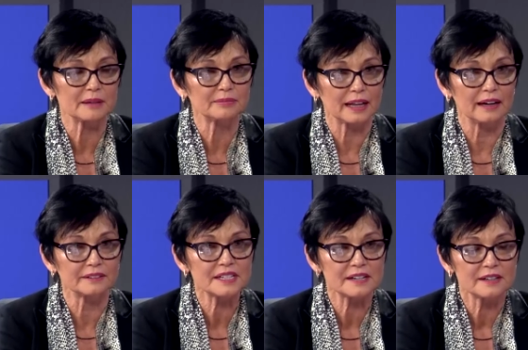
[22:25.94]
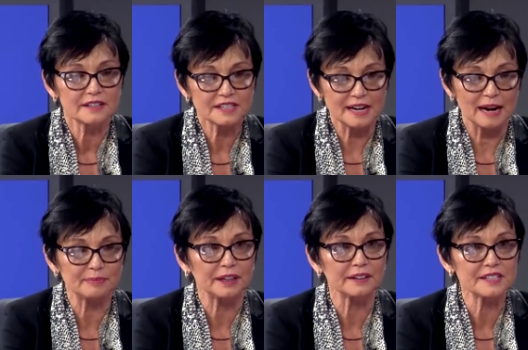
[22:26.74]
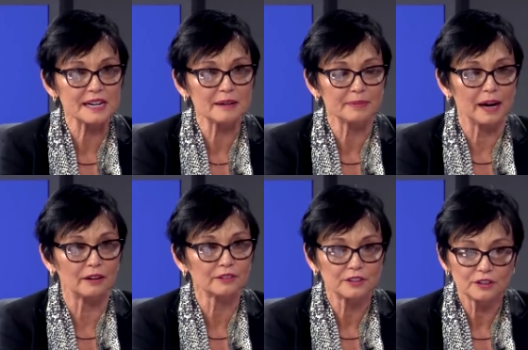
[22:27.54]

implants, snap in and snap out.